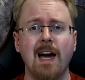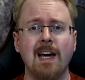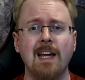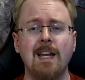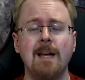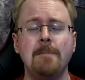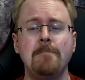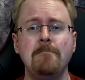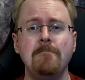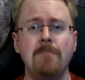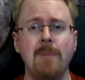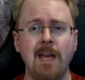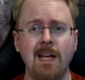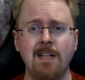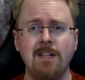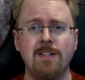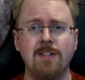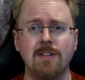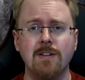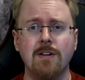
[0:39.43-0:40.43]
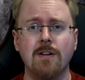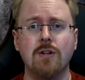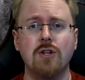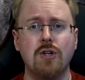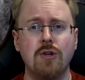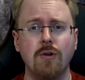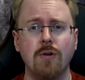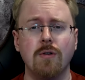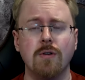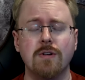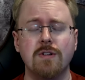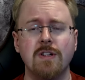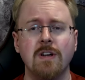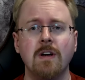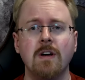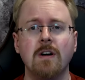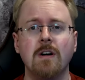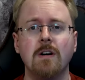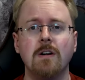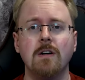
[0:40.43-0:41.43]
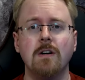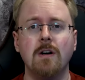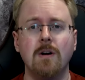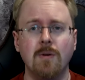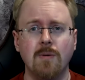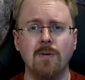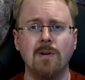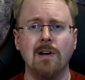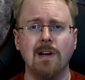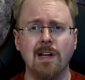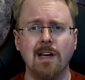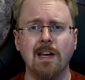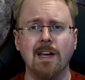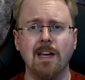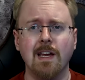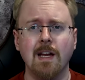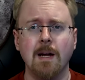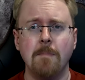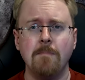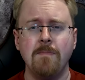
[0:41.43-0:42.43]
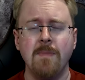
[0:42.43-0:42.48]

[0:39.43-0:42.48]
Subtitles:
animated short only.